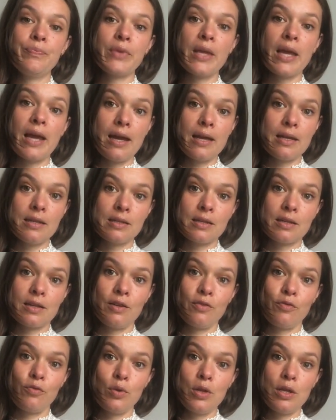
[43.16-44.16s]
asked
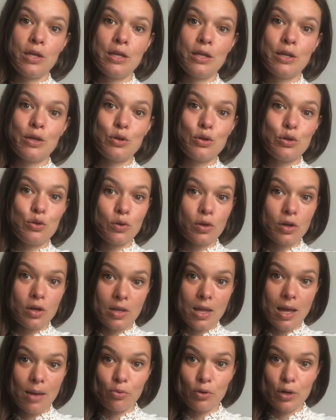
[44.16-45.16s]
if we could do a
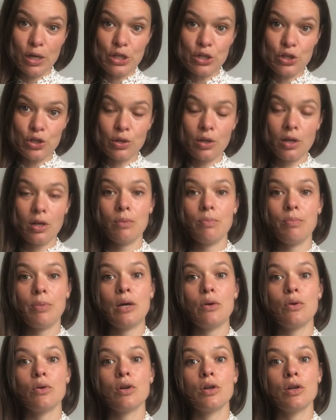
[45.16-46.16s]
collaboration
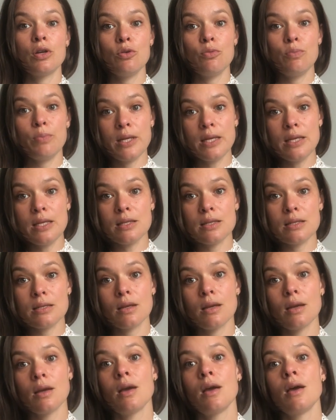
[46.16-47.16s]
about a new
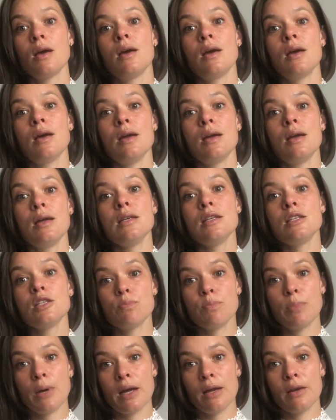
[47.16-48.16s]
piece
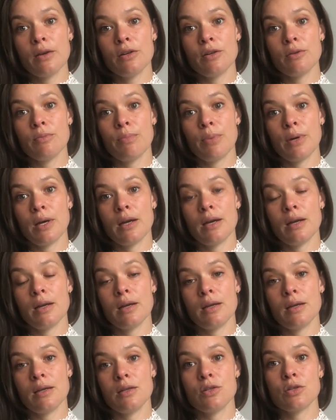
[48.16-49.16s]
inspired
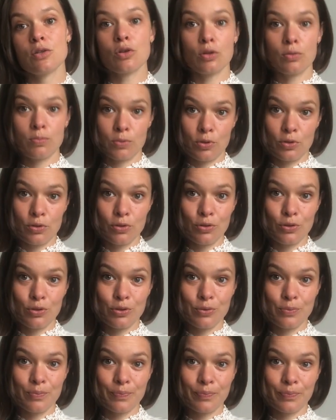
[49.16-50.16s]
by
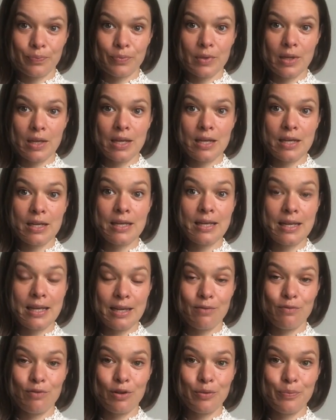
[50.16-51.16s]
sculptures in
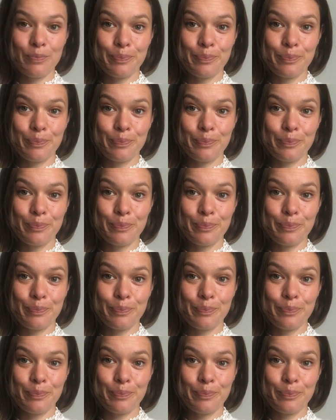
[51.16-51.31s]
Gavle.